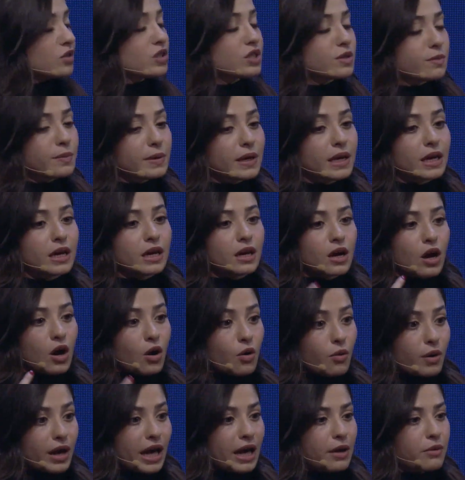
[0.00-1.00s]
to be
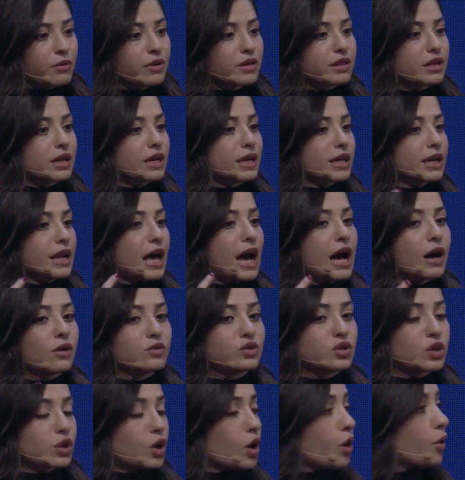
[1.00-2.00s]
okay with it and how
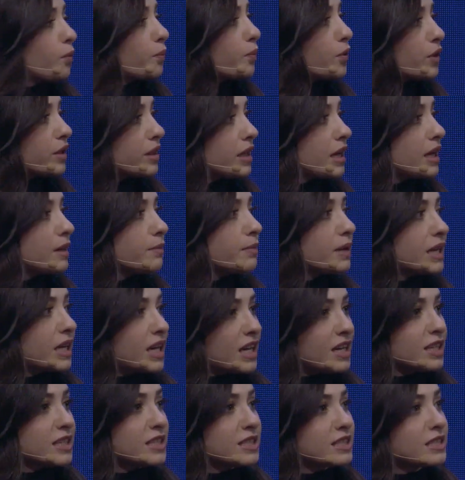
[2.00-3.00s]
to cope with it,
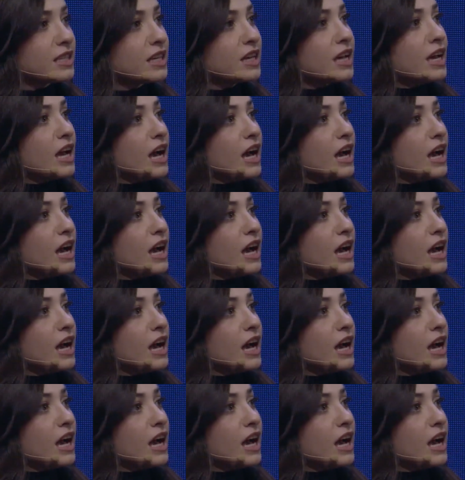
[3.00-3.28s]
because